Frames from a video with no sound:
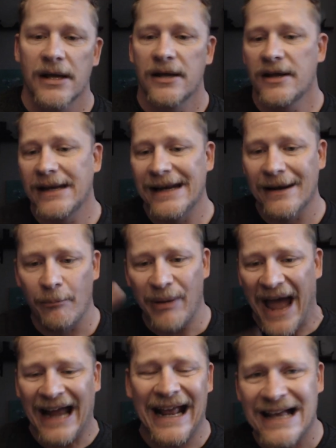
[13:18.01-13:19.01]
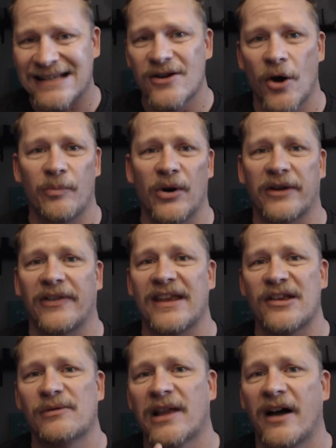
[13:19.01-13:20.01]
You need a badass notebook that
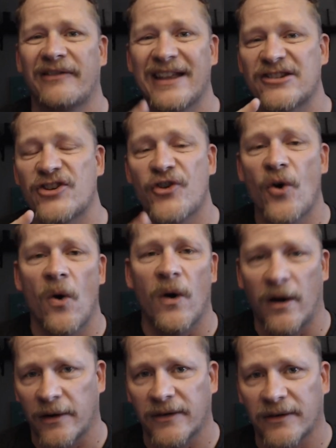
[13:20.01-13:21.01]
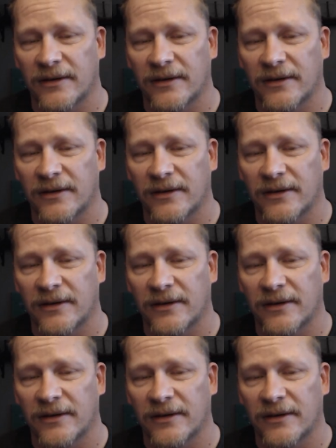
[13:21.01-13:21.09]
you love that's yours.